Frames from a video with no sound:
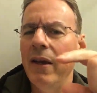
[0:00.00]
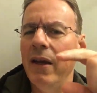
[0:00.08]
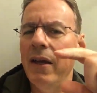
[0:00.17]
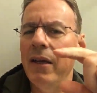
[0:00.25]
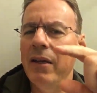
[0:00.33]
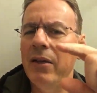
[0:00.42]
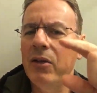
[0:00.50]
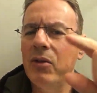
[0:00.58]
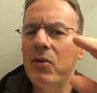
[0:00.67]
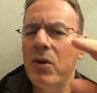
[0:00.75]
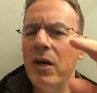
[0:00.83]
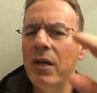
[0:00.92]
and
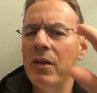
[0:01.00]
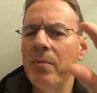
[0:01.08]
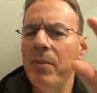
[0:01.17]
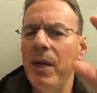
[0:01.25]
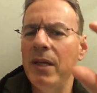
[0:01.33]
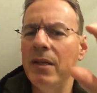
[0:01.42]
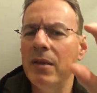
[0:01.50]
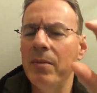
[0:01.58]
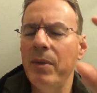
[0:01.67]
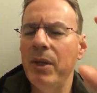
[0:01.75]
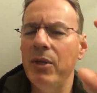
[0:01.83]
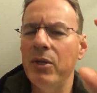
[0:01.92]
trying to paint the
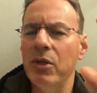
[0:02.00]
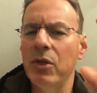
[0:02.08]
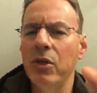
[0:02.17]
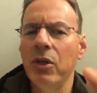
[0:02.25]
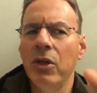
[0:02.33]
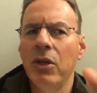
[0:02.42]
picture